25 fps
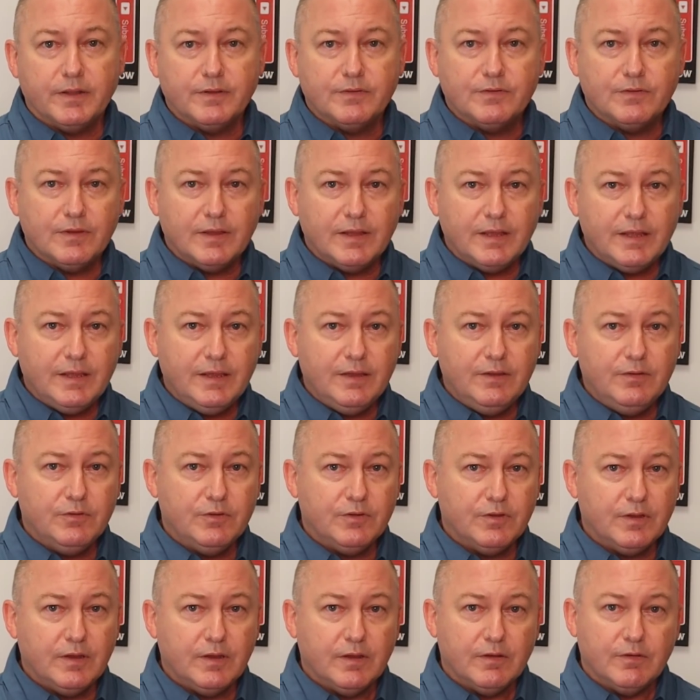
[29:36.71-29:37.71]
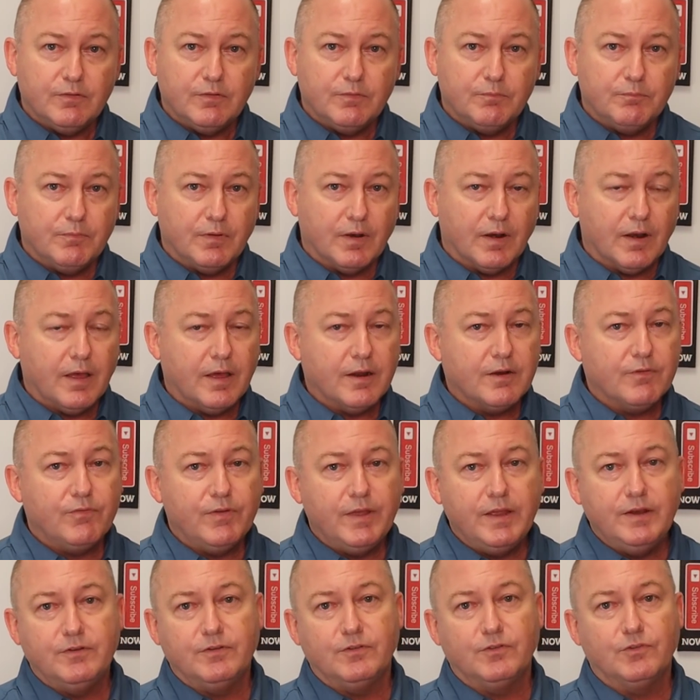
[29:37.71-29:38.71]
It's easy, and a lot of
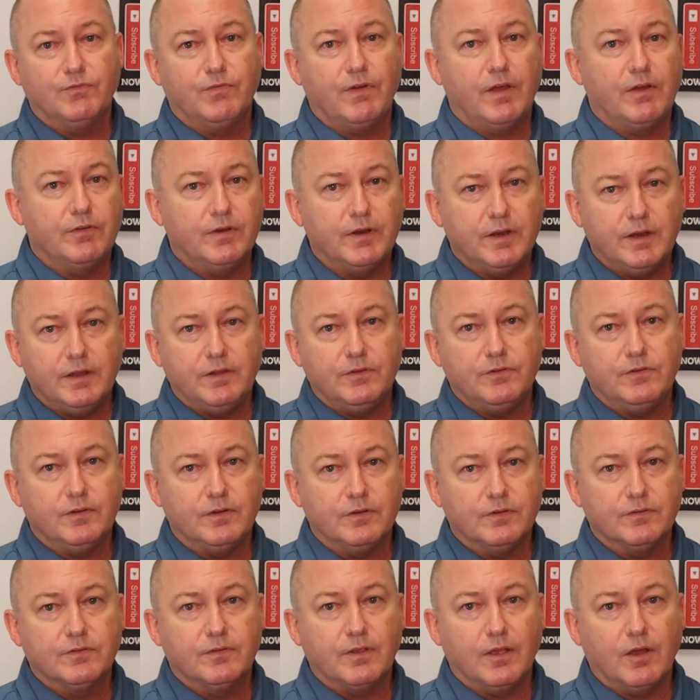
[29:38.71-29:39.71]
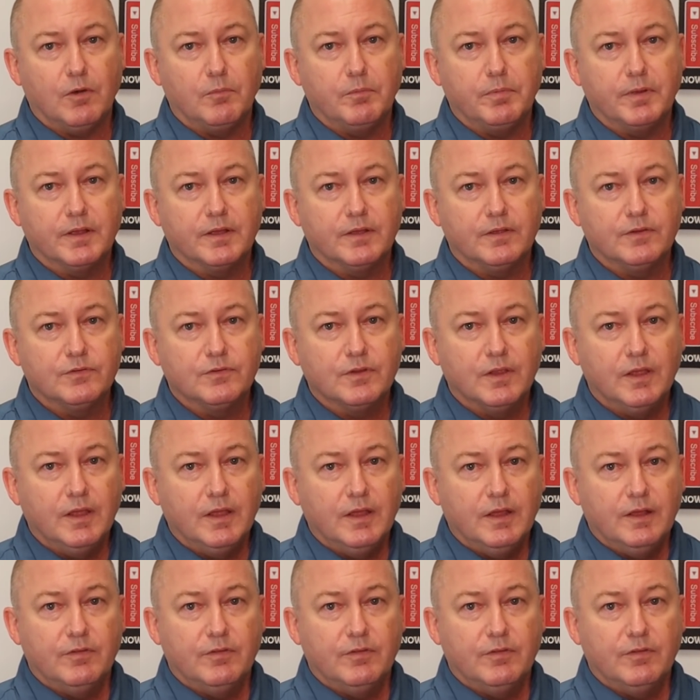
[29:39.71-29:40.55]
agents found it easy to sell because